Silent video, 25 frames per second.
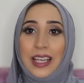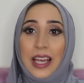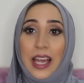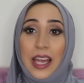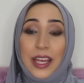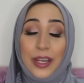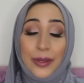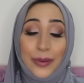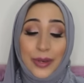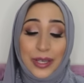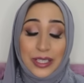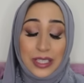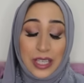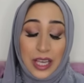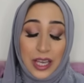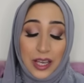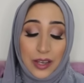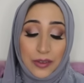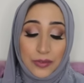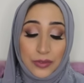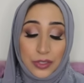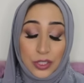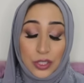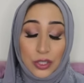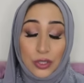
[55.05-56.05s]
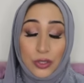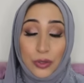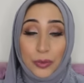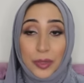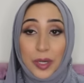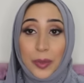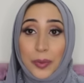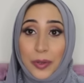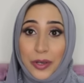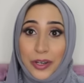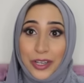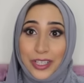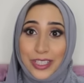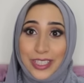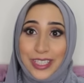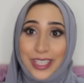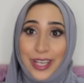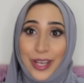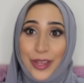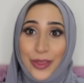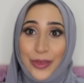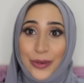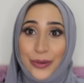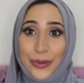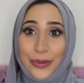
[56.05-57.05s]
Anyways, I have so many products to
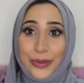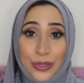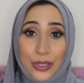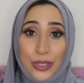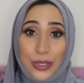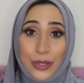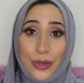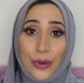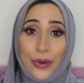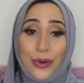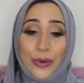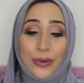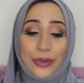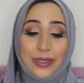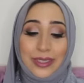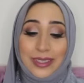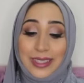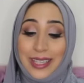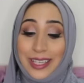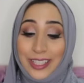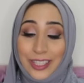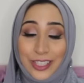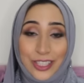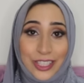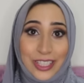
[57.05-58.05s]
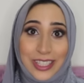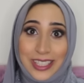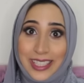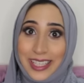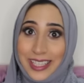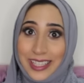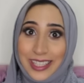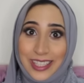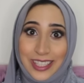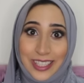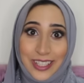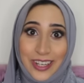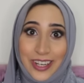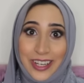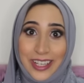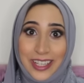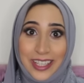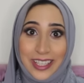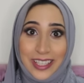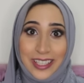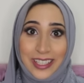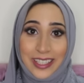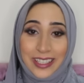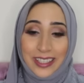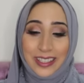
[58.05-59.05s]
get through, so let's just get
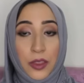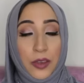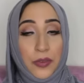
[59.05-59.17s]
started.